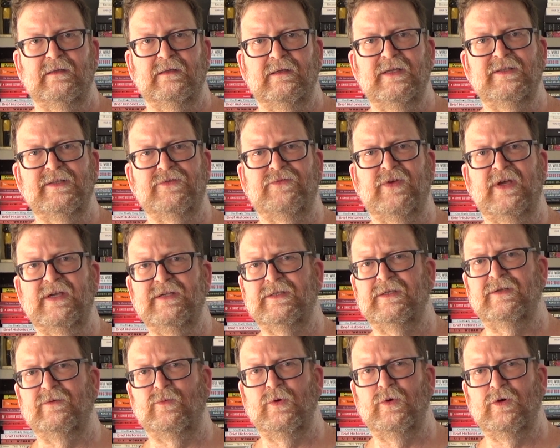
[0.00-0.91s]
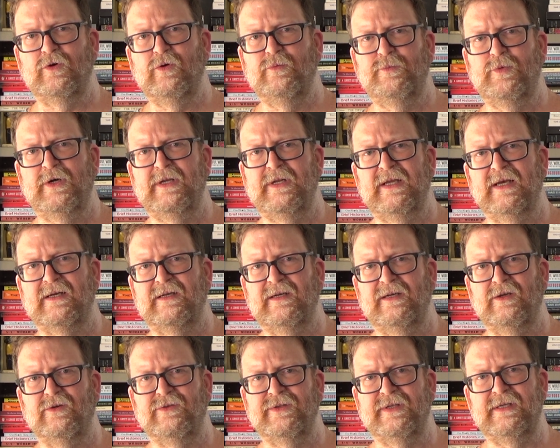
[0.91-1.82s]
Let's face it, we're all pretty
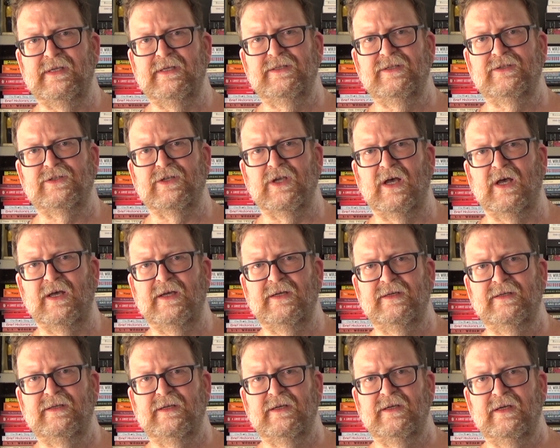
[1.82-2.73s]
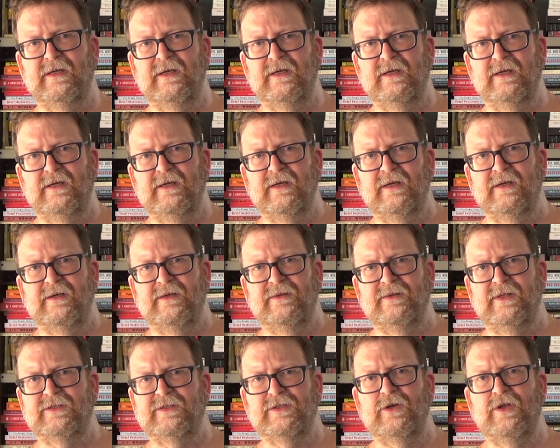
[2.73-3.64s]
ugly on the inside.
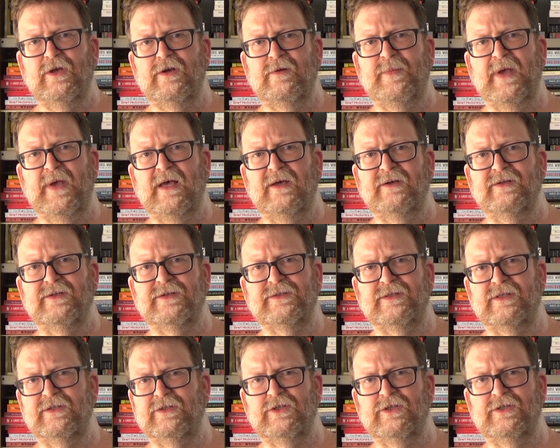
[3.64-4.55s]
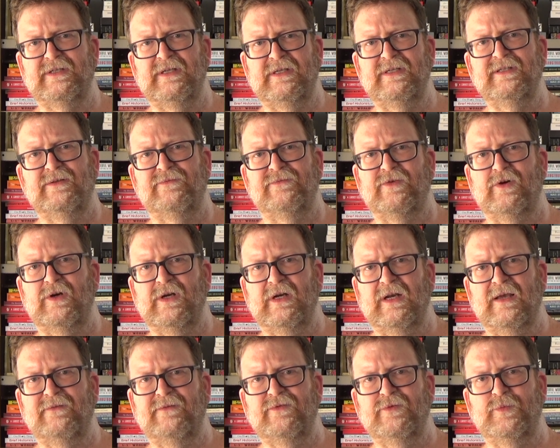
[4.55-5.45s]
There's a lot about us that just isn't very
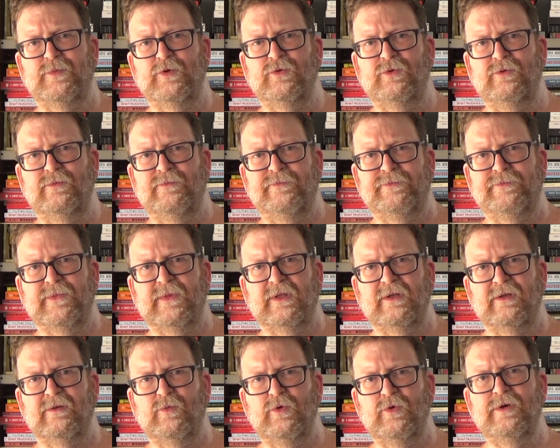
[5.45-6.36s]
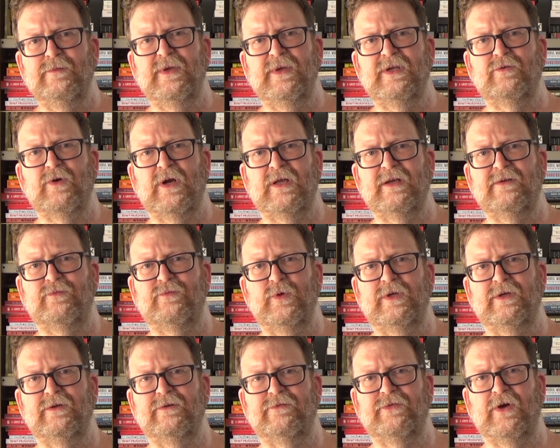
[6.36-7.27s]
lovable. Wouldn't it be great if
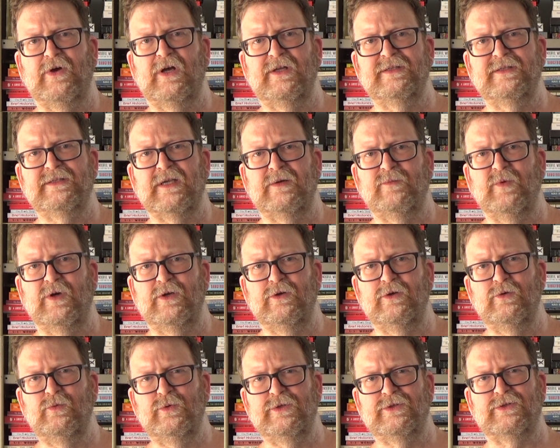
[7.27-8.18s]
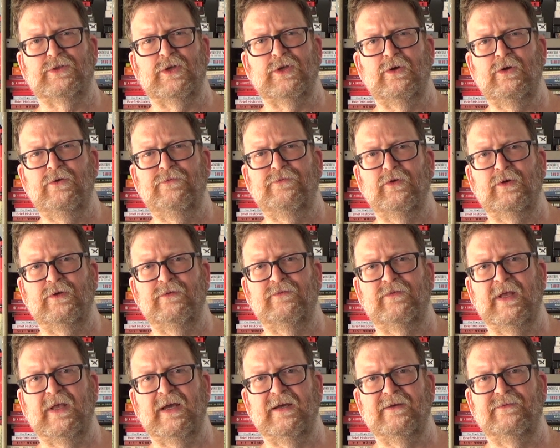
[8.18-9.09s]
we could find someone who was so full
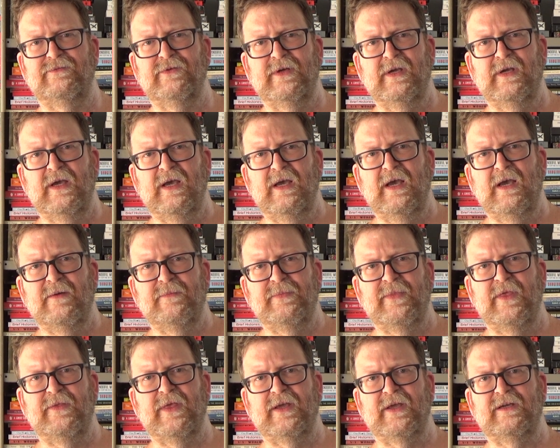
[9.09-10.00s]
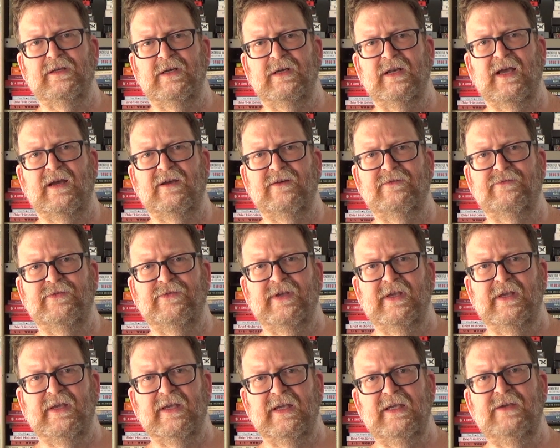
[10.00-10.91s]
of love that they could love
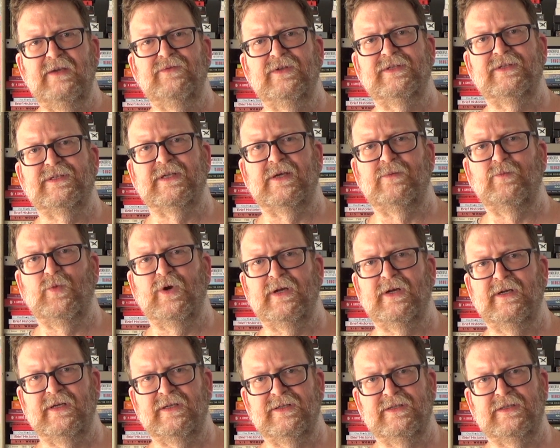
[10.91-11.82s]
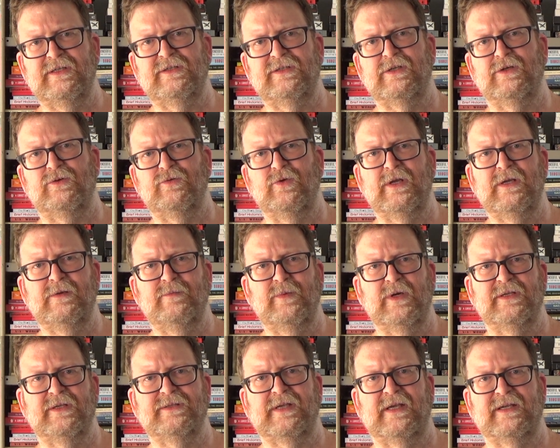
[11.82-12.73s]
even someone as
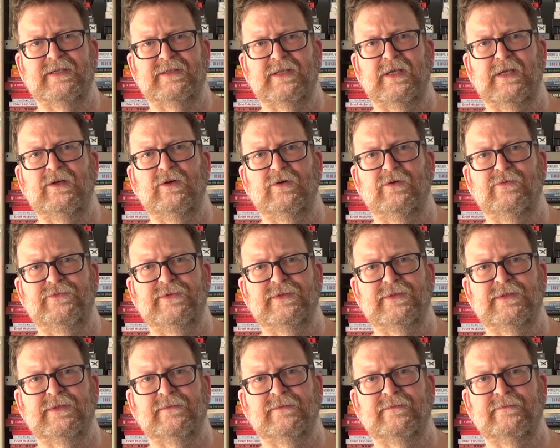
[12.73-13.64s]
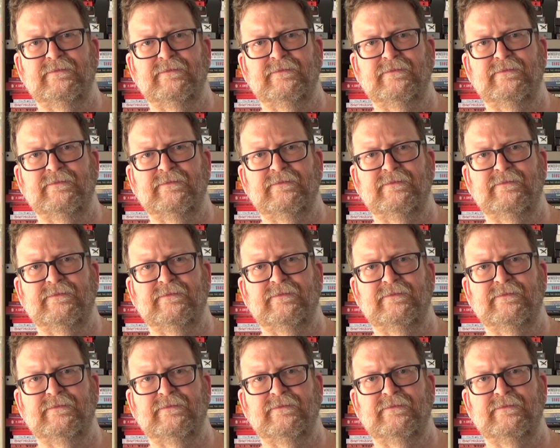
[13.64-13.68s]
disagreeable as ourselves?